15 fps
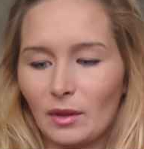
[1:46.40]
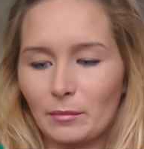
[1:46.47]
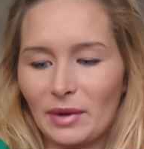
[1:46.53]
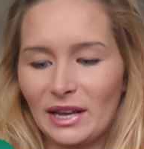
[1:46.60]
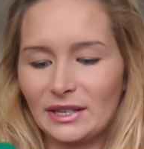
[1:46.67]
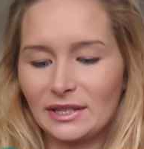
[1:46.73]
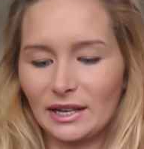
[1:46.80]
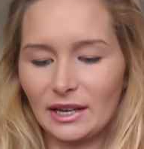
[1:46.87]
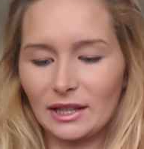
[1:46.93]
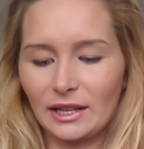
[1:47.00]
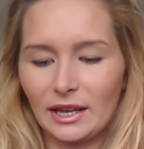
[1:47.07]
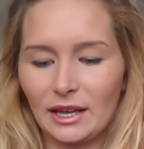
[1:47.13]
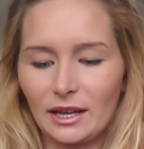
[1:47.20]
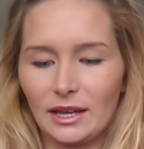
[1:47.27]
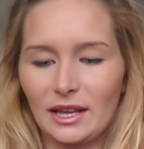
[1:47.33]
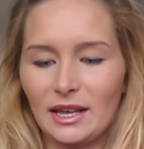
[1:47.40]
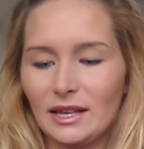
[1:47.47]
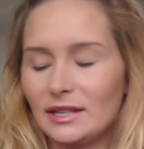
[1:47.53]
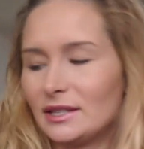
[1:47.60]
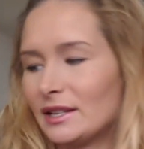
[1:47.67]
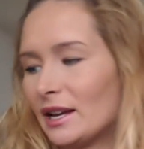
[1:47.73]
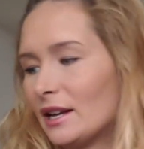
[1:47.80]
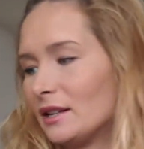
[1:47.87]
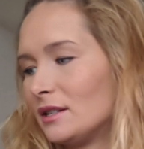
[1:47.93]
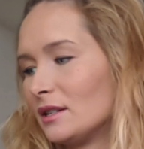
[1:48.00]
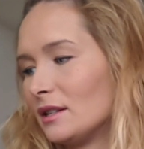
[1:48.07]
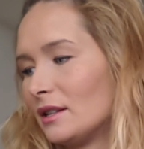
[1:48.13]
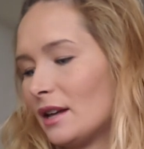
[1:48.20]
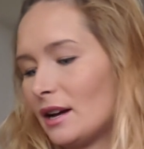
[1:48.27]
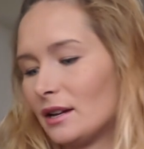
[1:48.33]
Basically, he said
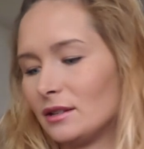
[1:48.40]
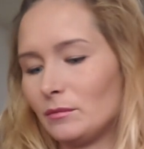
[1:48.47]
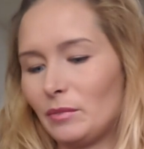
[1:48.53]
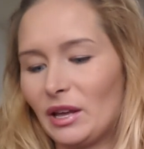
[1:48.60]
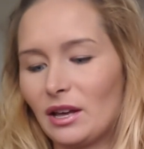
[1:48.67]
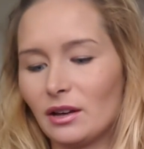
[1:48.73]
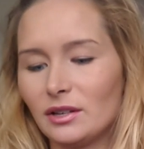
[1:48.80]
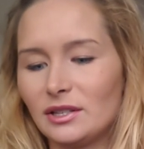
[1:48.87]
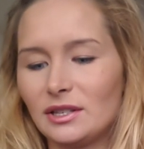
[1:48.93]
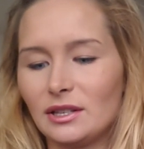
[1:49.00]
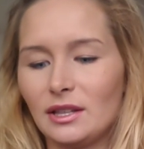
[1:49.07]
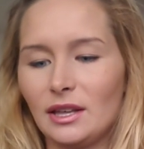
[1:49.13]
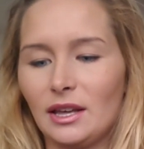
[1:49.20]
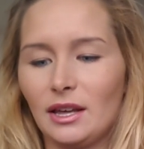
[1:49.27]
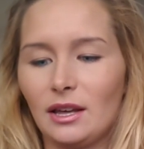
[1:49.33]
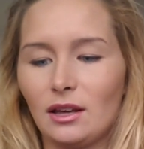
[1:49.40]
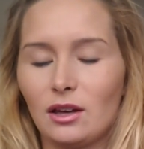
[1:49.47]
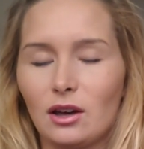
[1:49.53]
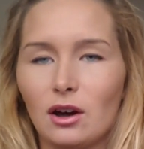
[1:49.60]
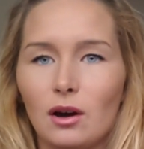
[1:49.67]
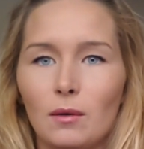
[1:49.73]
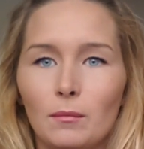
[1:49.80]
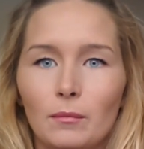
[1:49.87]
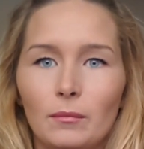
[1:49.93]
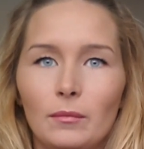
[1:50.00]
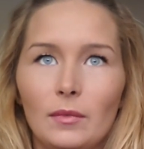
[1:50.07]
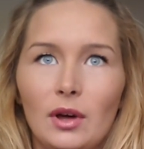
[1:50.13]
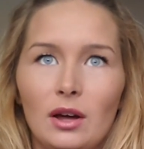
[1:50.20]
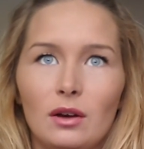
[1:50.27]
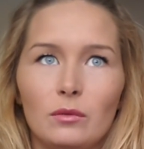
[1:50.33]
that because the gum
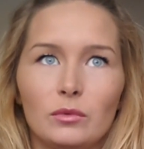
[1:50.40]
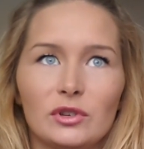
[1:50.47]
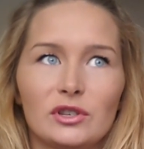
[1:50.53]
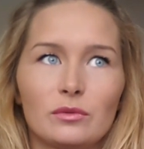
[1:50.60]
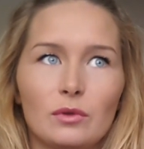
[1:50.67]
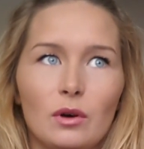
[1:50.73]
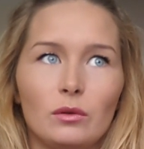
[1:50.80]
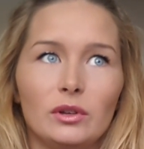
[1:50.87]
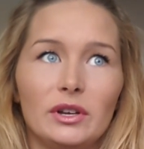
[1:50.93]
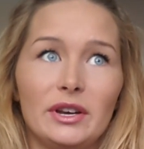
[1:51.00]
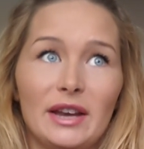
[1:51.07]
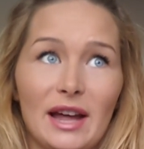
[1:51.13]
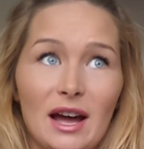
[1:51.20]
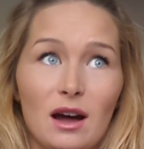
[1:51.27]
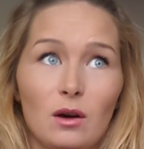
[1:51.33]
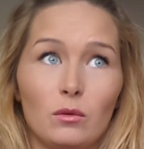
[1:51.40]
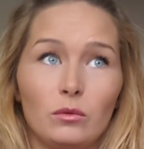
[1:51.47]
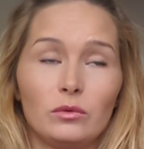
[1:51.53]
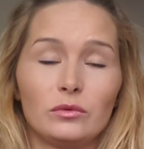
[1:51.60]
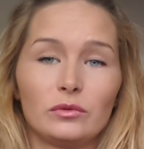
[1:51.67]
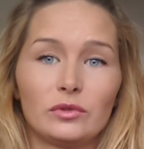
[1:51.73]
was swollen now,